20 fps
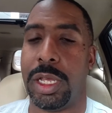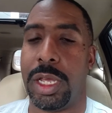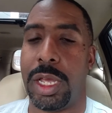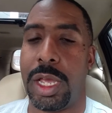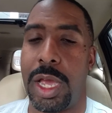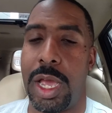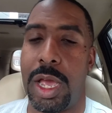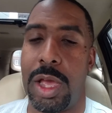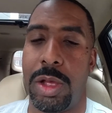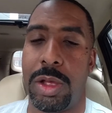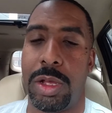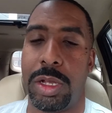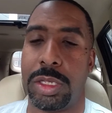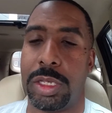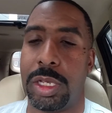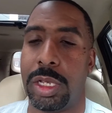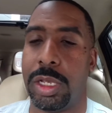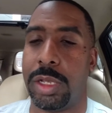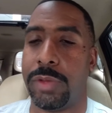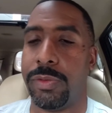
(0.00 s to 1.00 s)
how
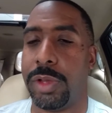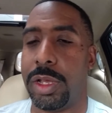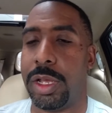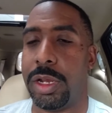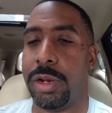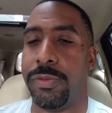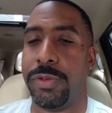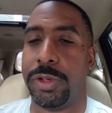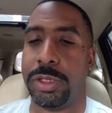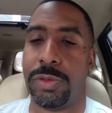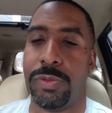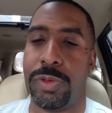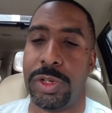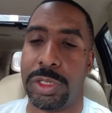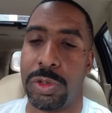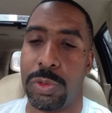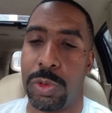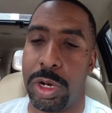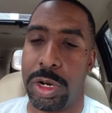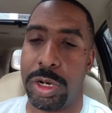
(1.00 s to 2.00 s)
an unofficial
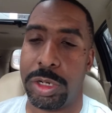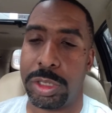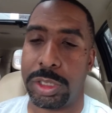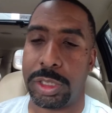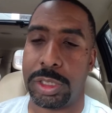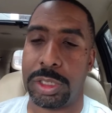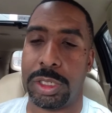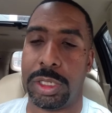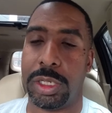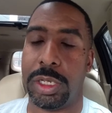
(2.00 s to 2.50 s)
visit works.